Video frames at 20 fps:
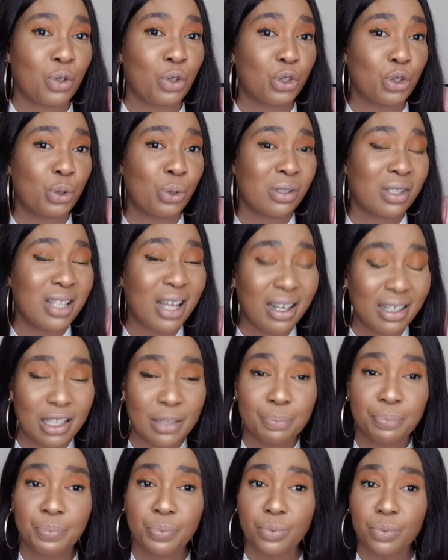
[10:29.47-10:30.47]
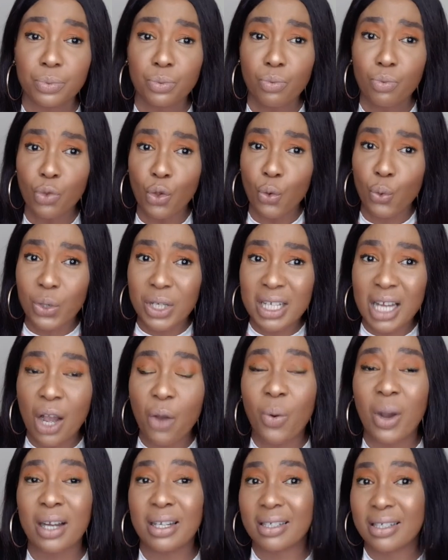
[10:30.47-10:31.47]
you should start with
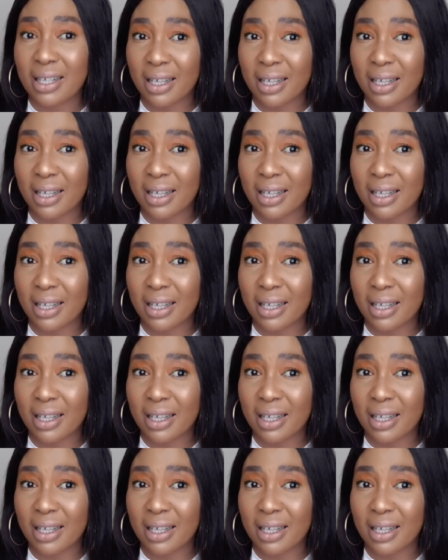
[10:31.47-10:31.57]
that one.